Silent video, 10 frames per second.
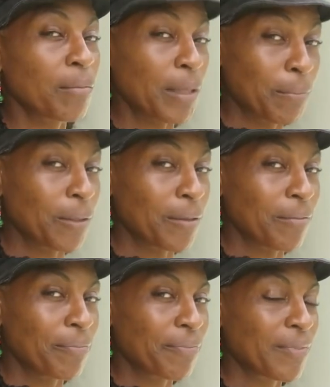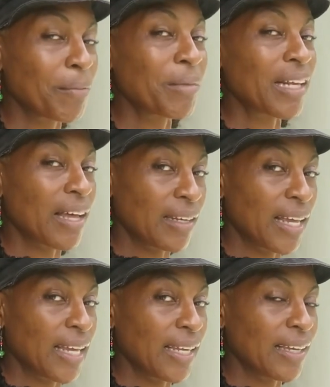People, when I
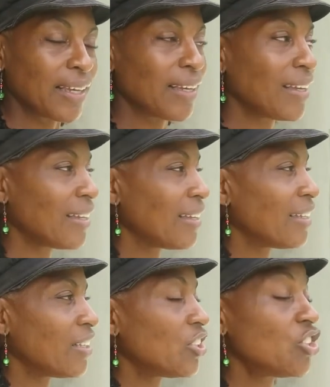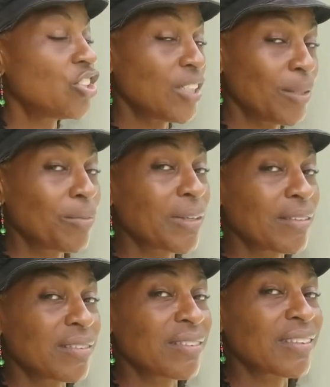lie, she
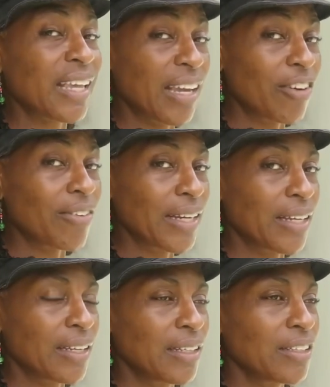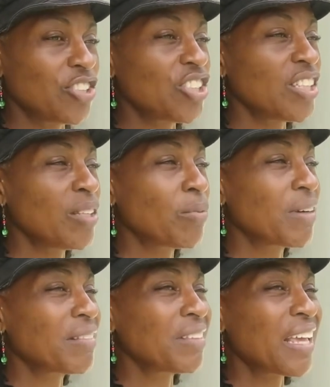was scary. She
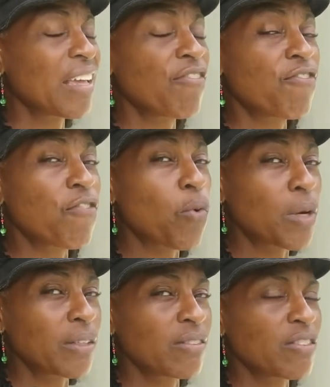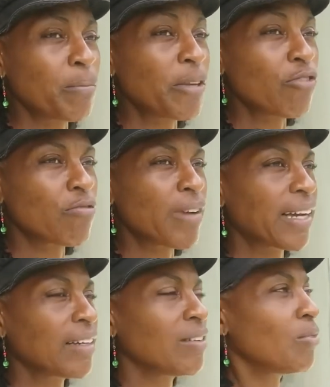was a force to be
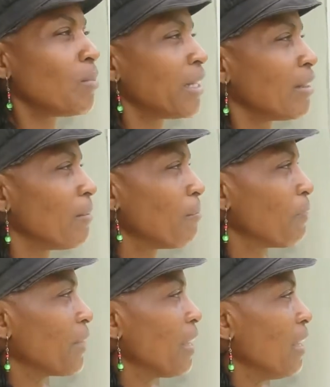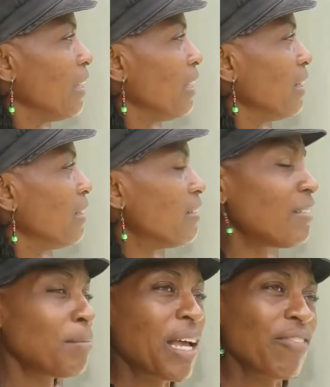reckoned with. This
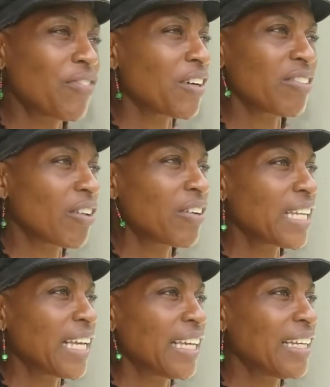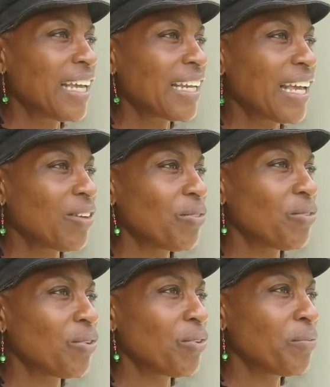is my first hurricane, and I
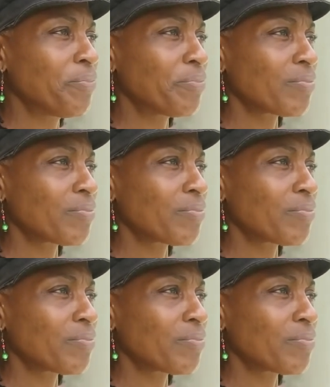don't know